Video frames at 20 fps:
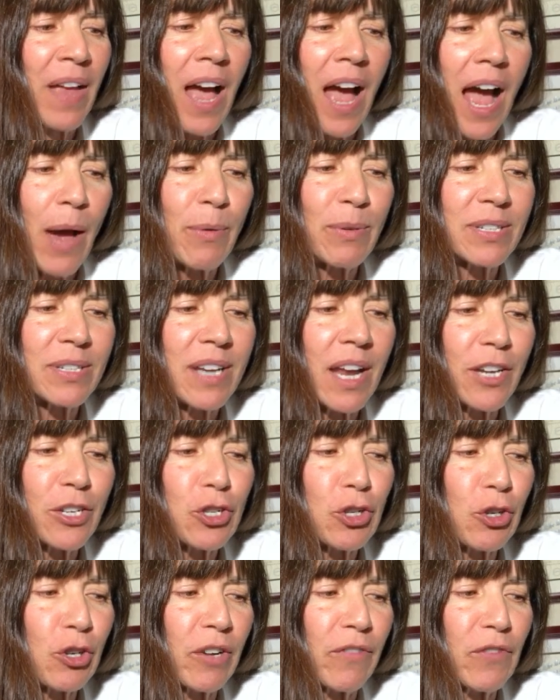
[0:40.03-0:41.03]
I was not
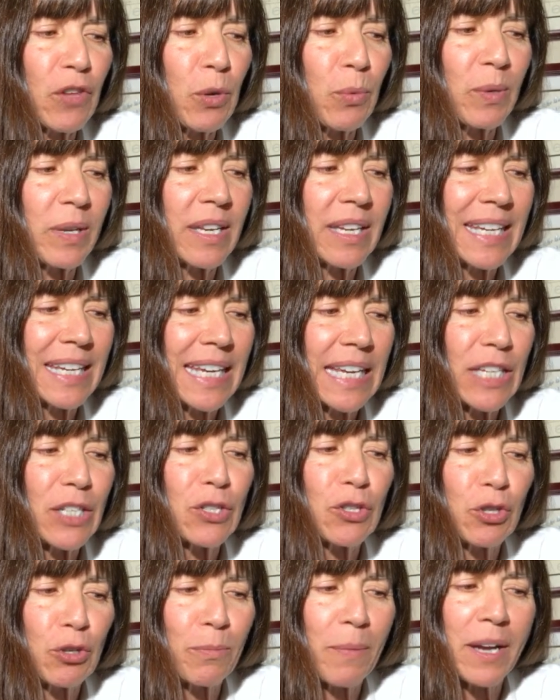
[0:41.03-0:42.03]
sure if you would
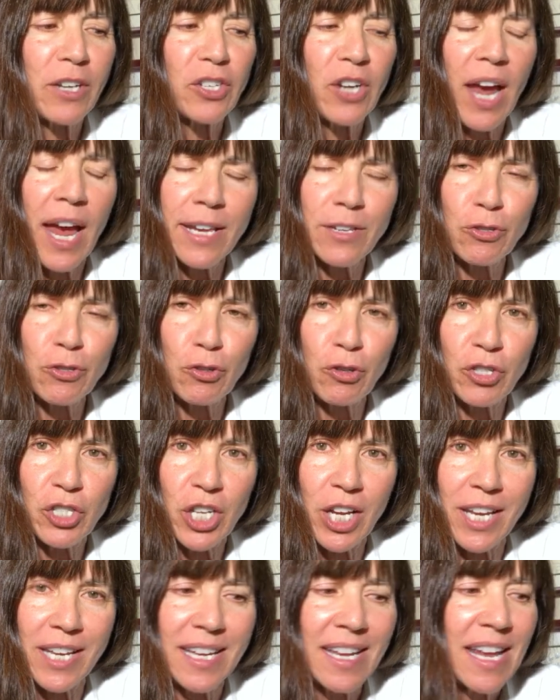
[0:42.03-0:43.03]
get too much
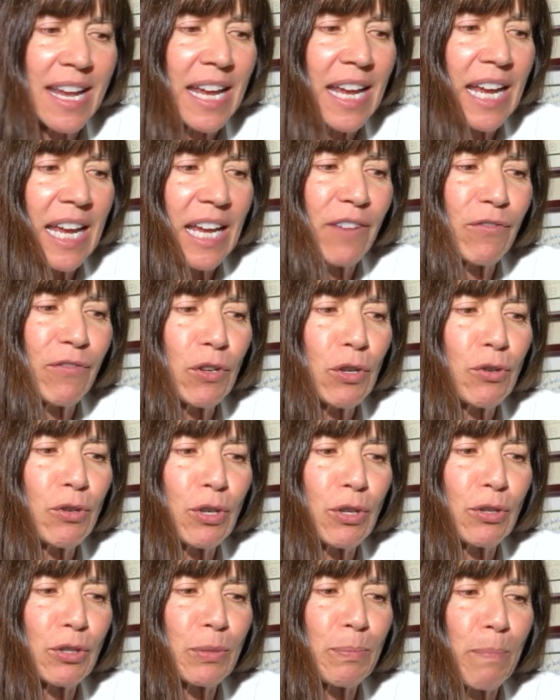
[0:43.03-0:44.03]
estrogen if you
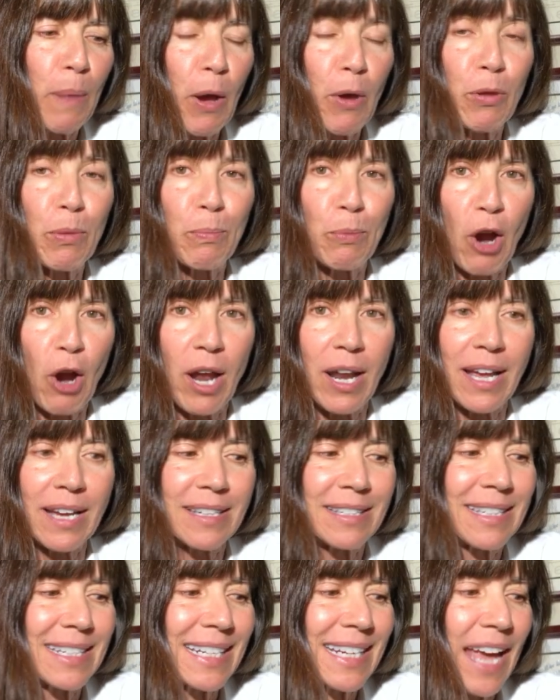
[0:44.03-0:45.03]
use both
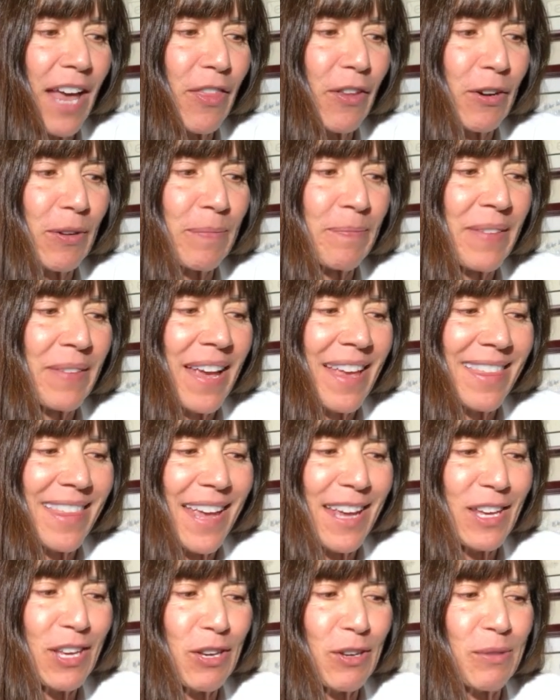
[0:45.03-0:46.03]
products together.
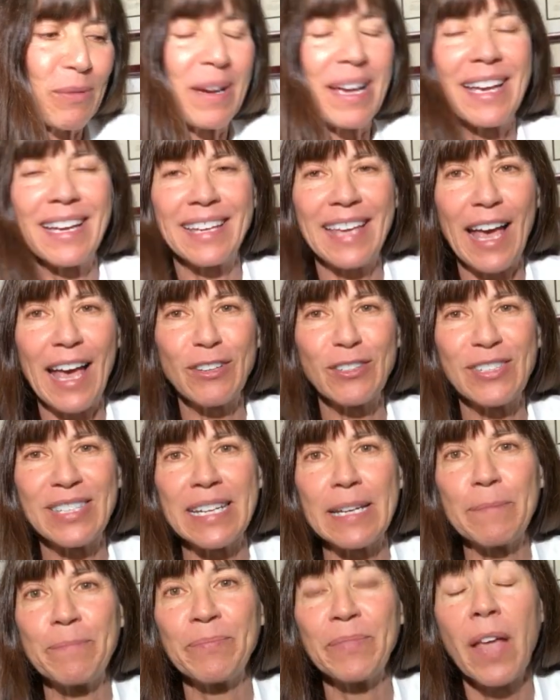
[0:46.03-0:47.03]
Thank you,
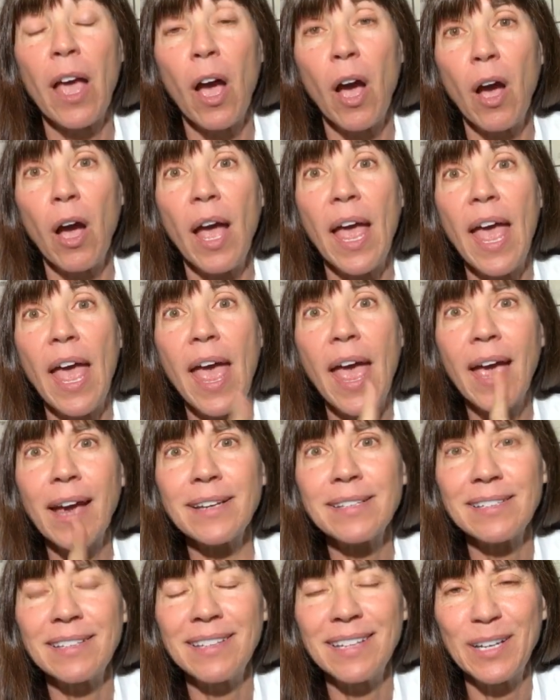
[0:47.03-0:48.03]
Kelsey.
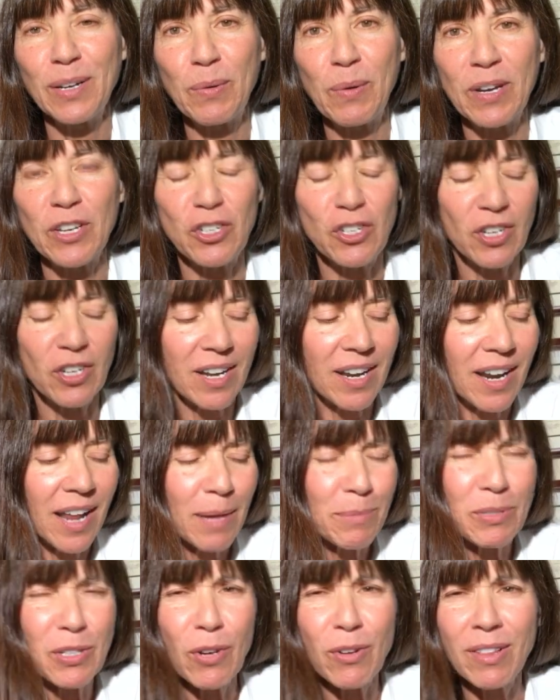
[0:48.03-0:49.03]
Excellent question, and
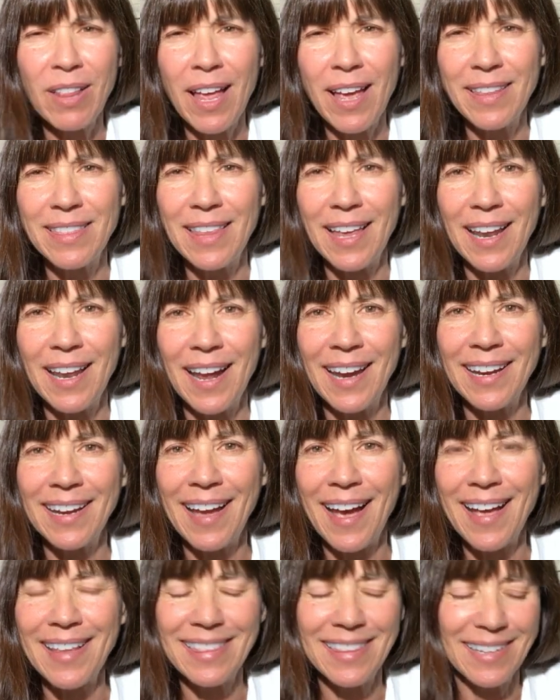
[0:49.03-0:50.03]
I'm so glad that I
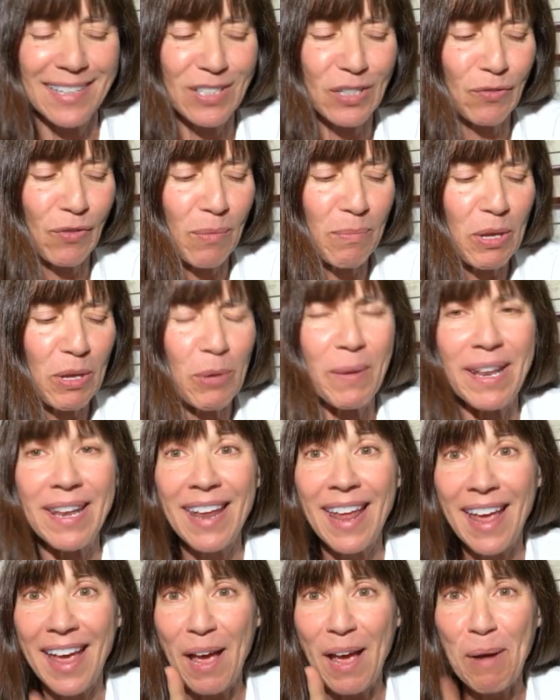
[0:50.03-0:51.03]
got this from you. And
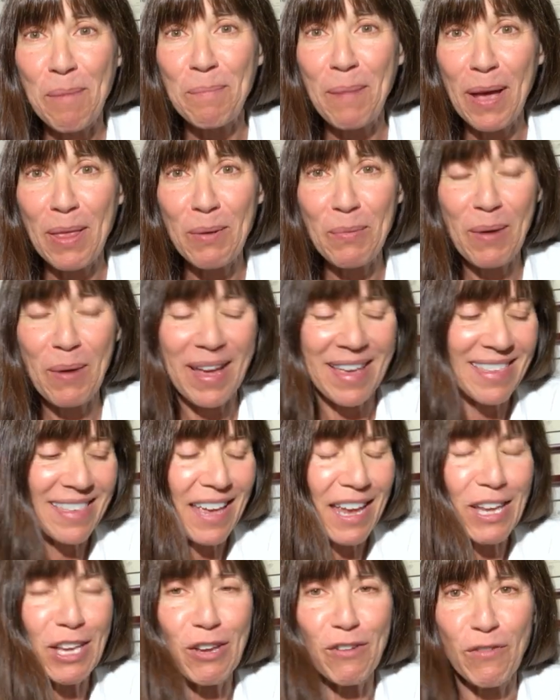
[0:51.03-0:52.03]
by the way,
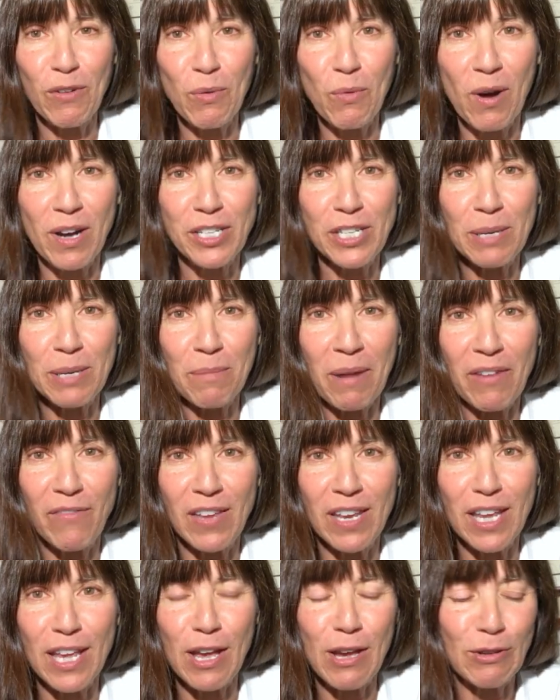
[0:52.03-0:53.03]
thank you for watching my
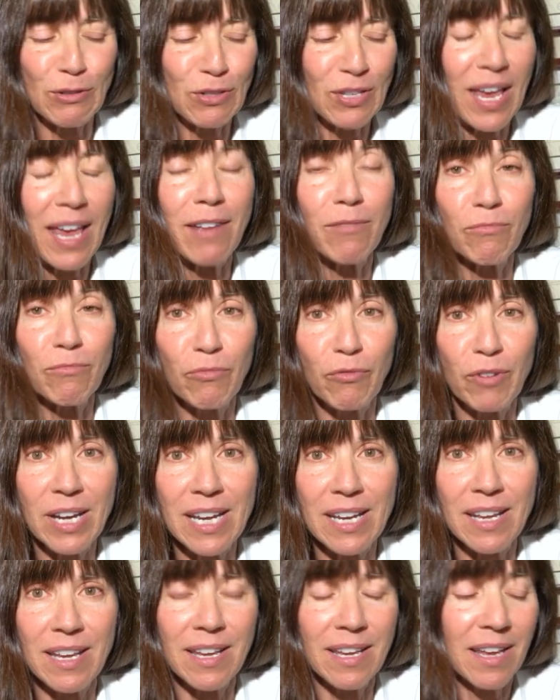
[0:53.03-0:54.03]
videos and
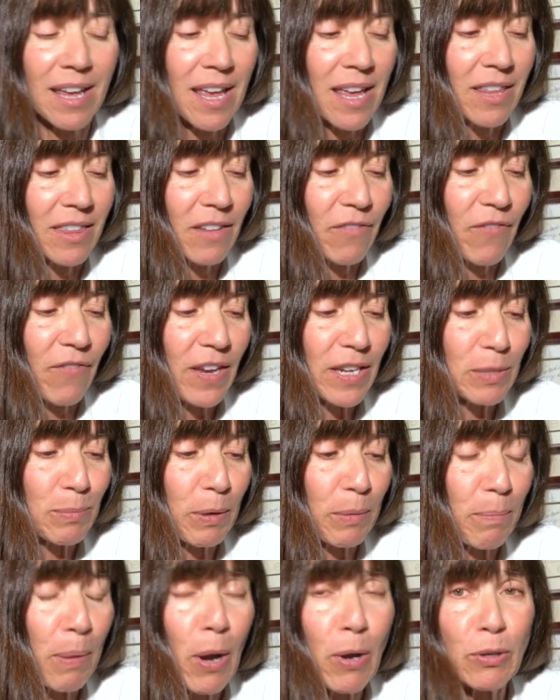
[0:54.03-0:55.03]
reading the
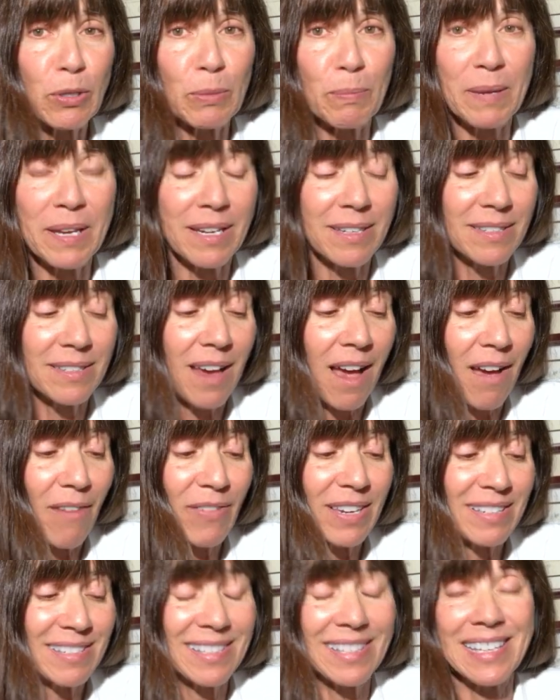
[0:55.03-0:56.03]
Facebook post because
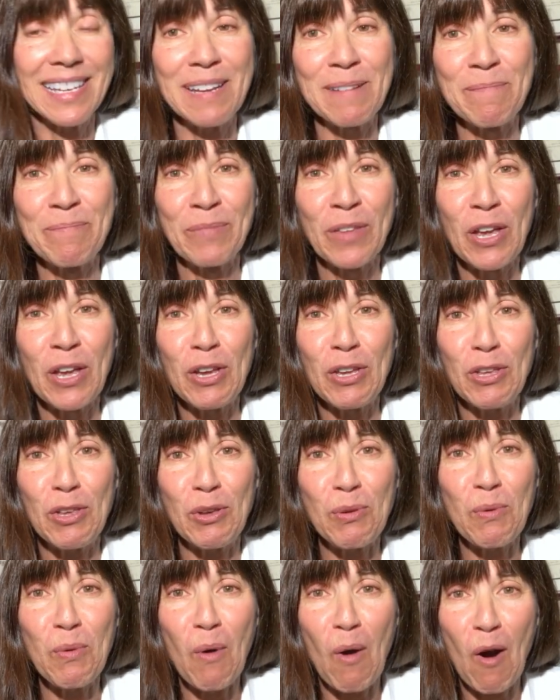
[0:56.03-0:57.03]
obviously
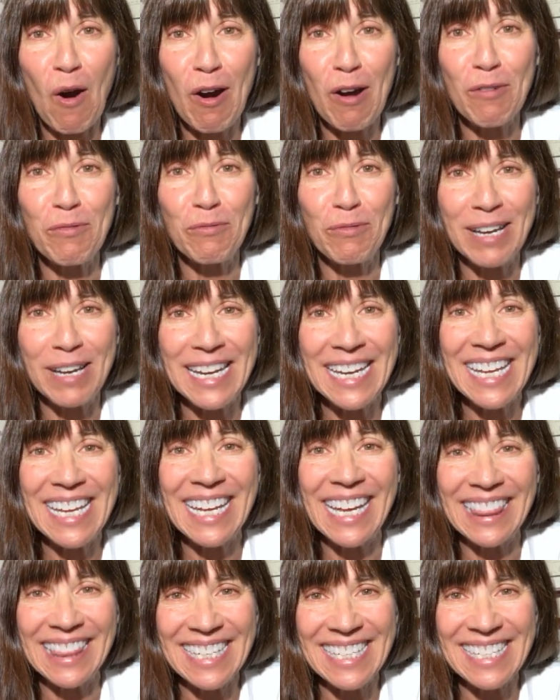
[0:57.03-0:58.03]
you are reading
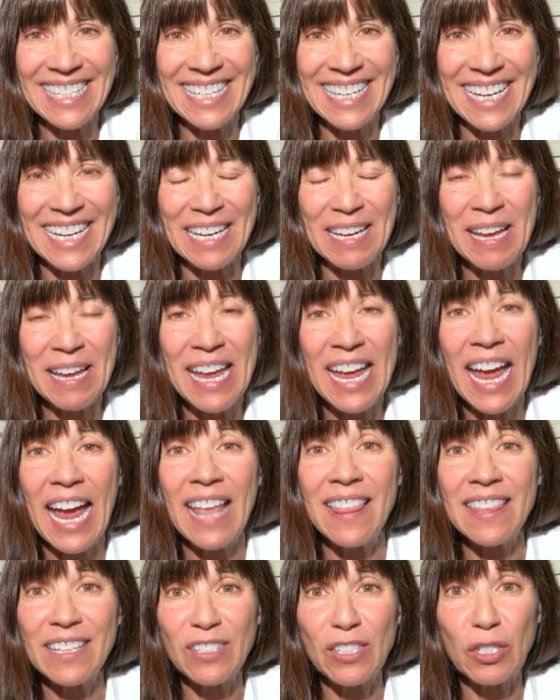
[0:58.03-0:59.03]
and listening.
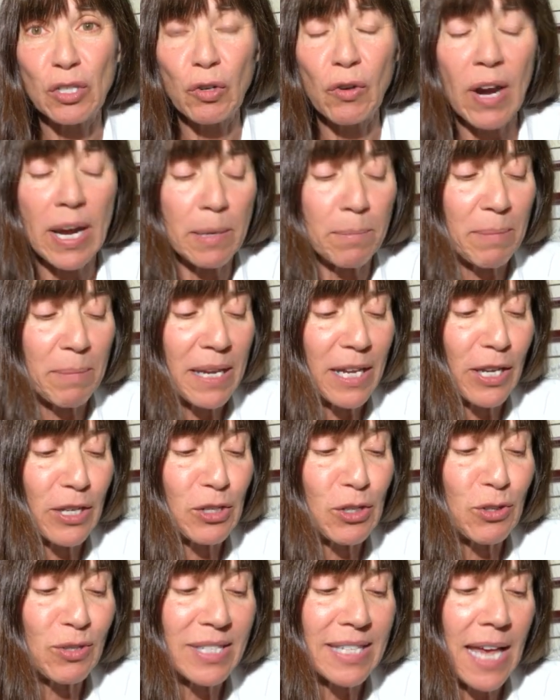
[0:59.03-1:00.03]
And this is great
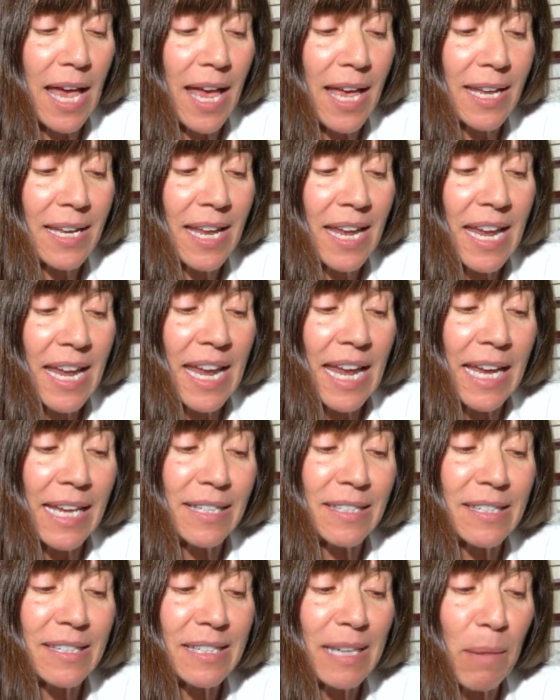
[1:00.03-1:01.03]
because you said
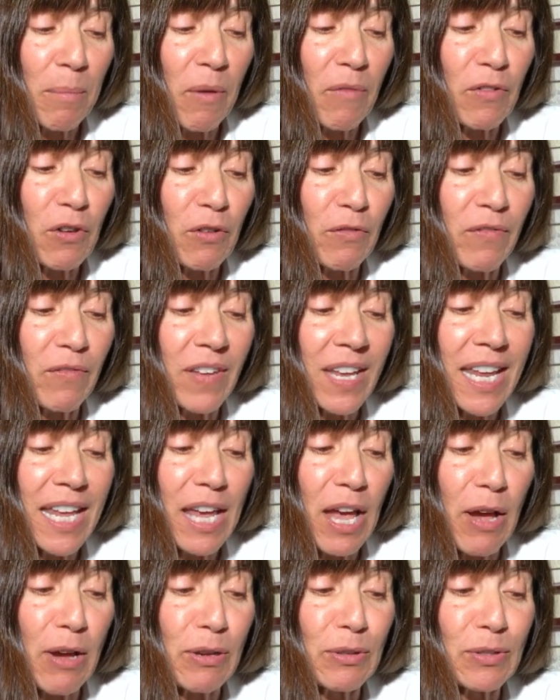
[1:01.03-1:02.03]
in some of your
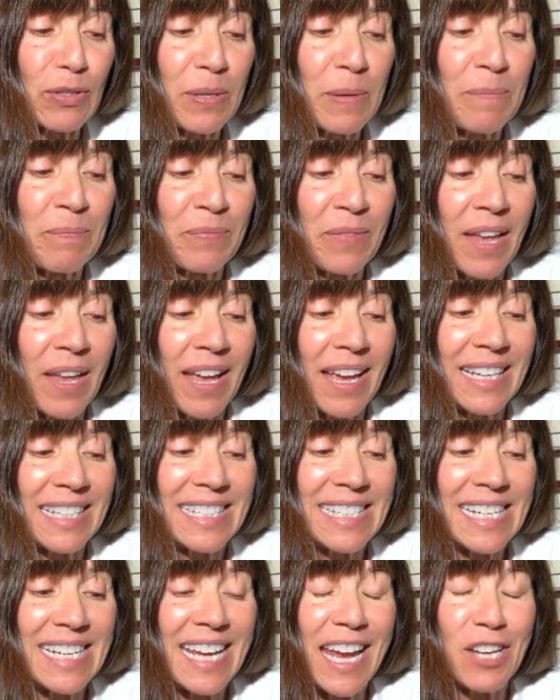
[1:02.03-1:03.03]
videos,
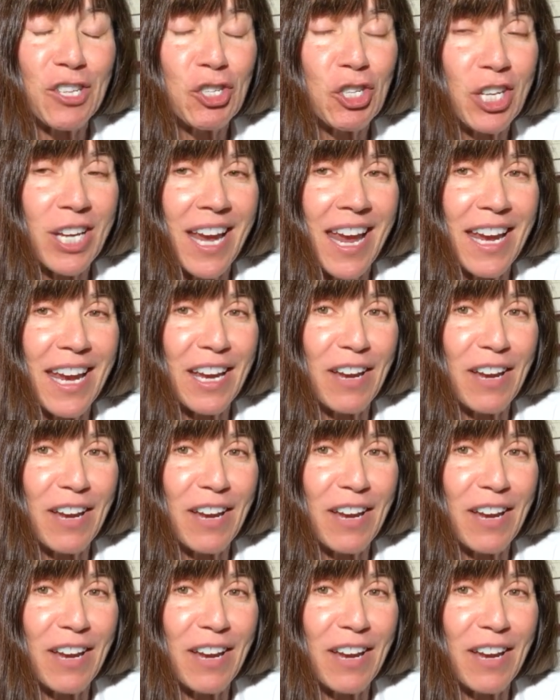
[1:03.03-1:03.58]
DHEA